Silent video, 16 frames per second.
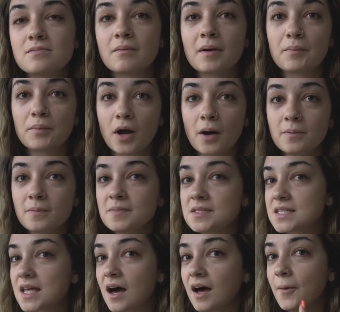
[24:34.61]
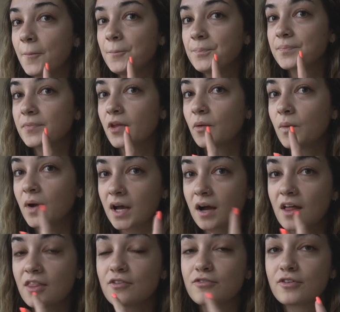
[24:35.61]
But my problem is that when I
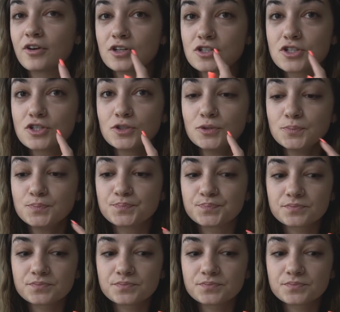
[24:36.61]
got the first hoop,